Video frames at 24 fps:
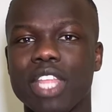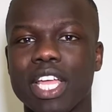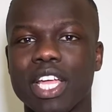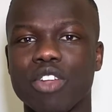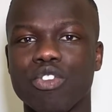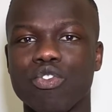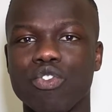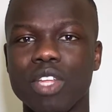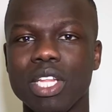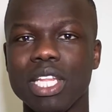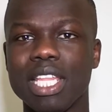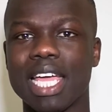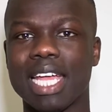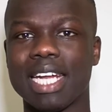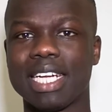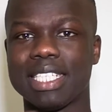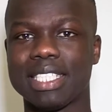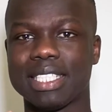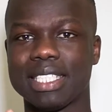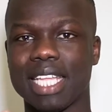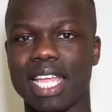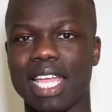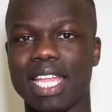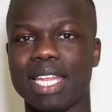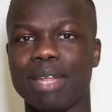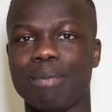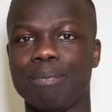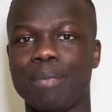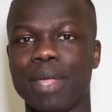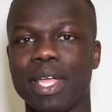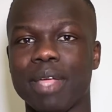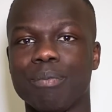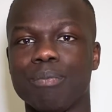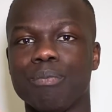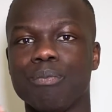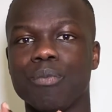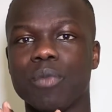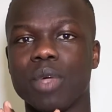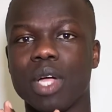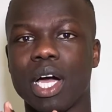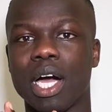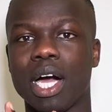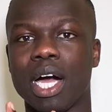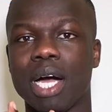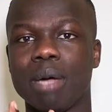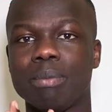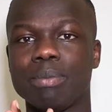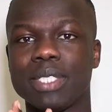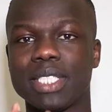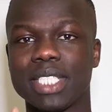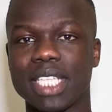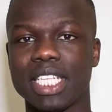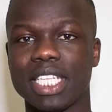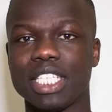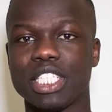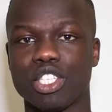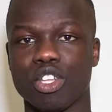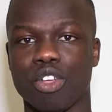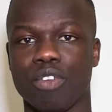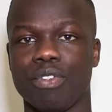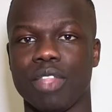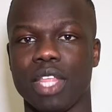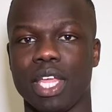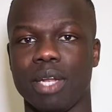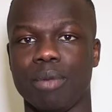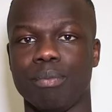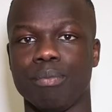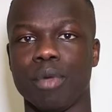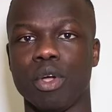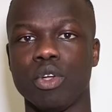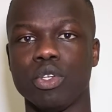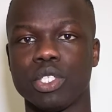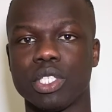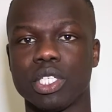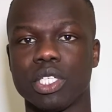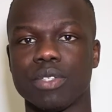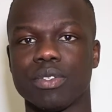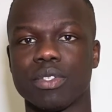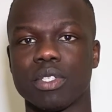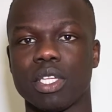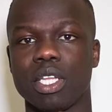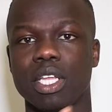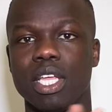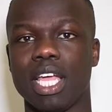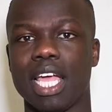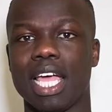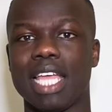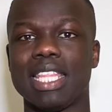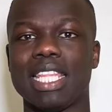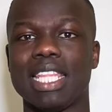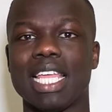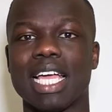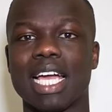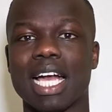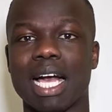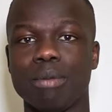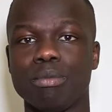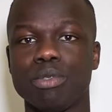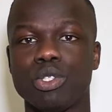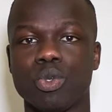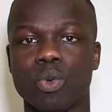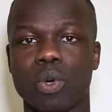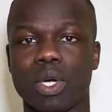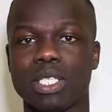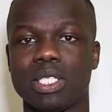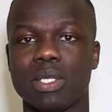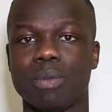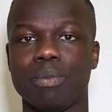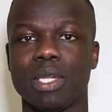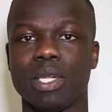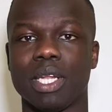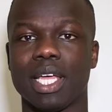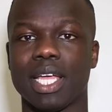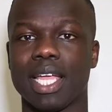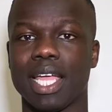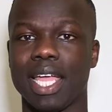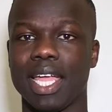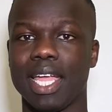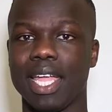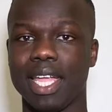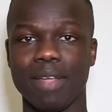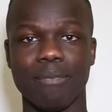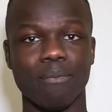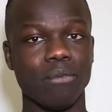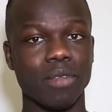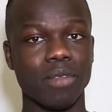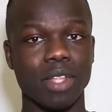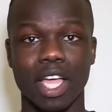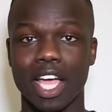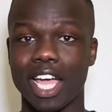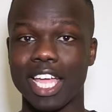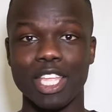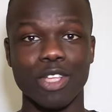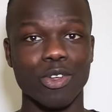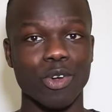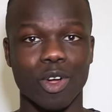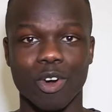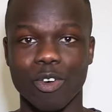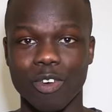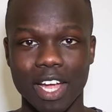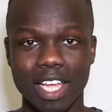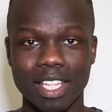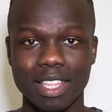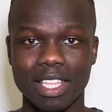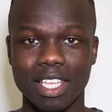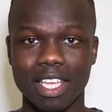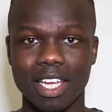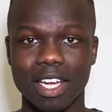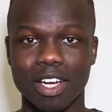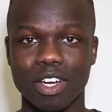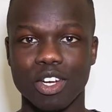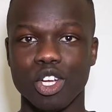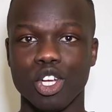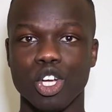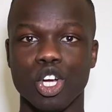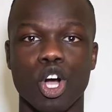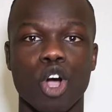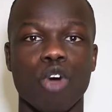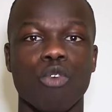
they can really understand and make sense of that emotion, and then come to us and be like, hey, Are you alright there?